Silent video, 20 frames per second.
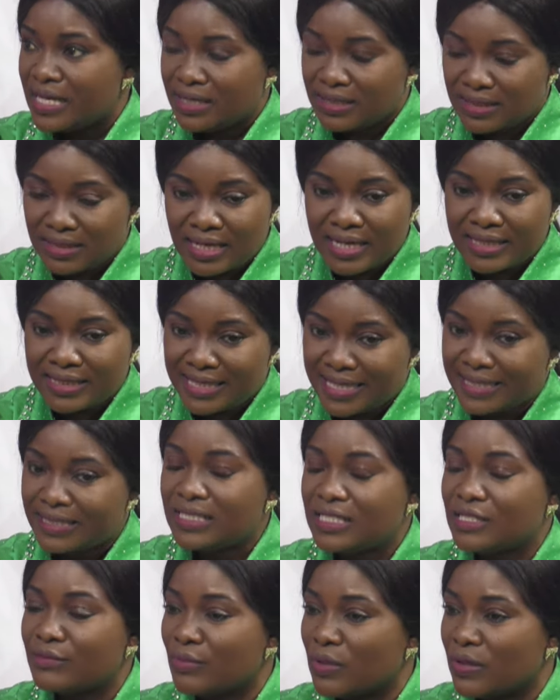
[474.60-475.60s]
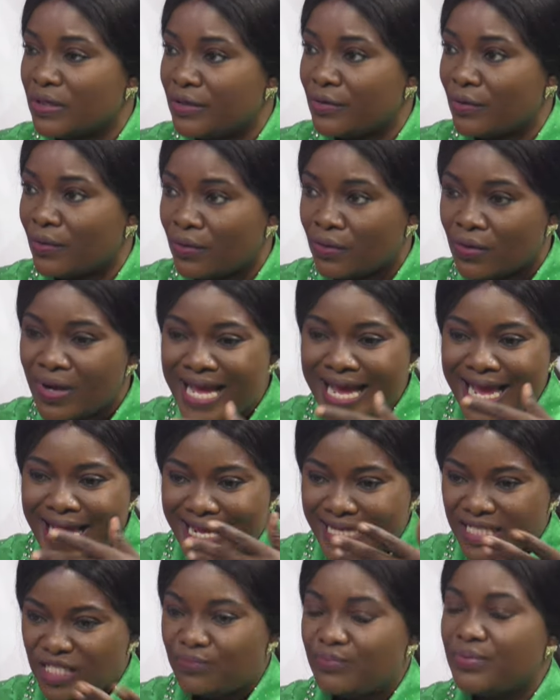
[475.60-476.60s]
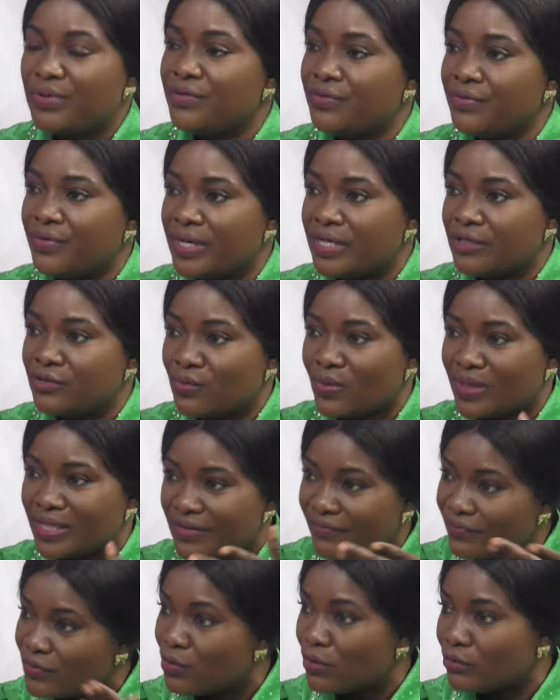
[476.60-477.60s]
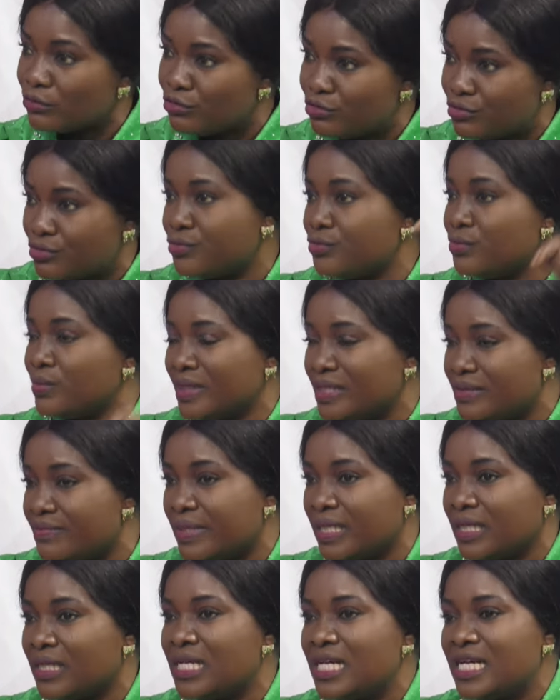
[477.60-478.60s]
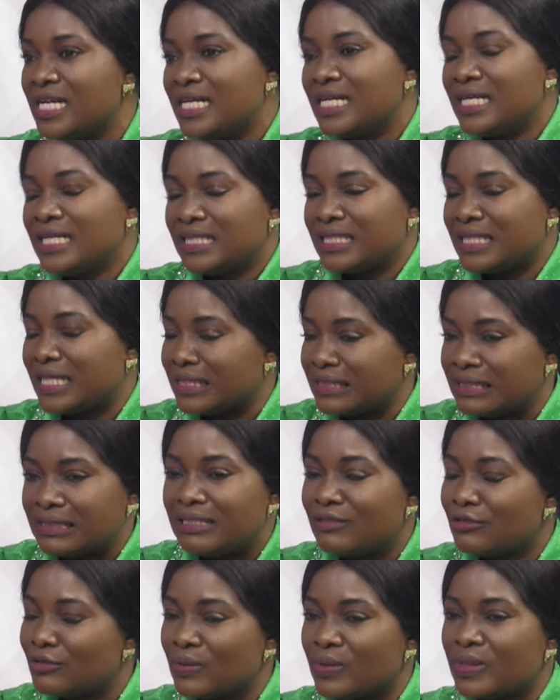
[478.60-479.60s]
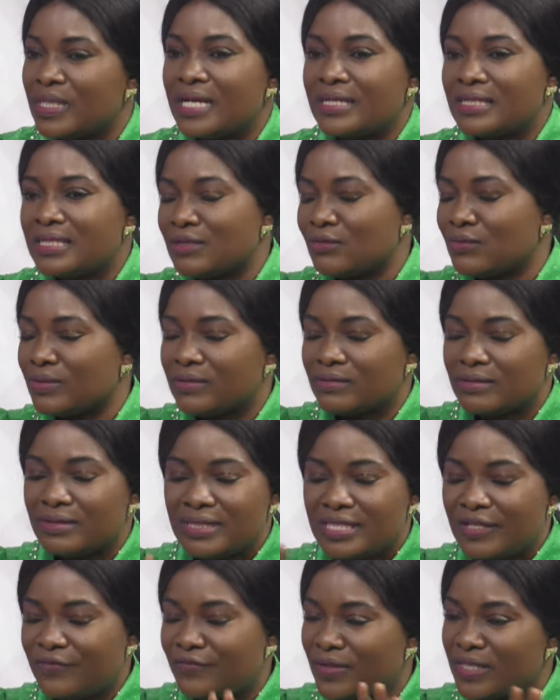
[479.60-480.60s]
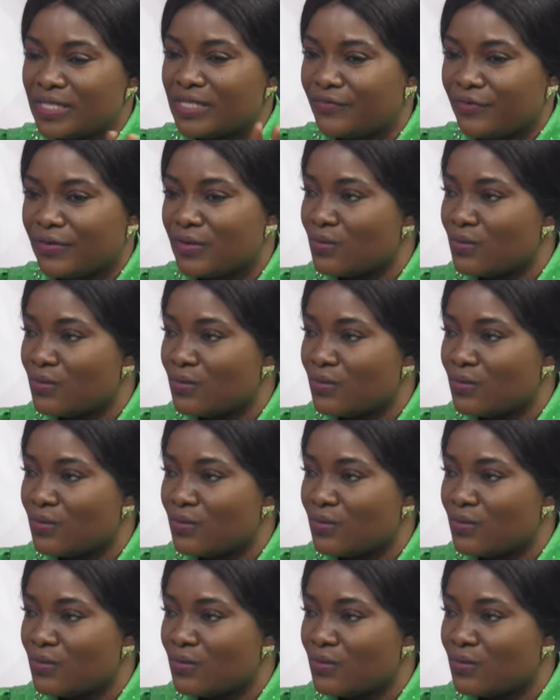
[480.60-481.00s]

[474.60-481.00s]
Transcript: a testimony or experience, what they've gone through with me. So there's a different